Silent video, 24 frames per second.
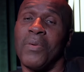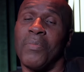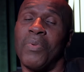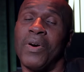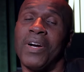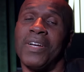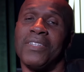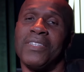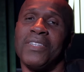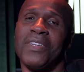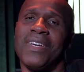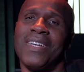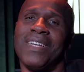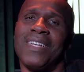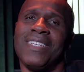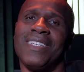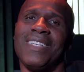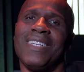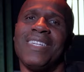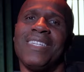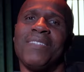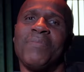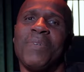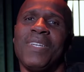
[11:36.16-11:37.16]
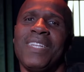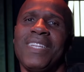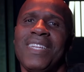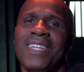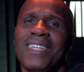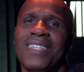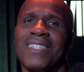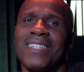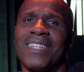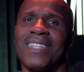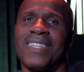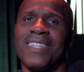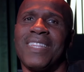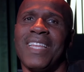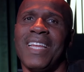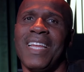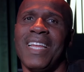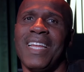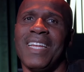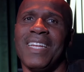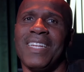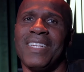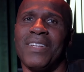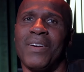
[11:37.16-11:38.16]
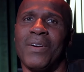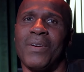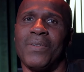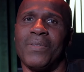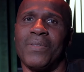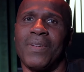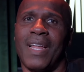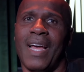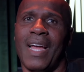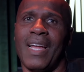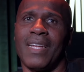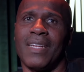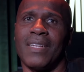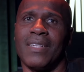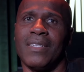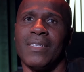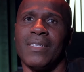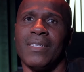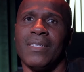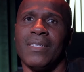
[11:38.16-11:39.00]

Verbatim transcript: But yeah, yeah, but here's the thing though, like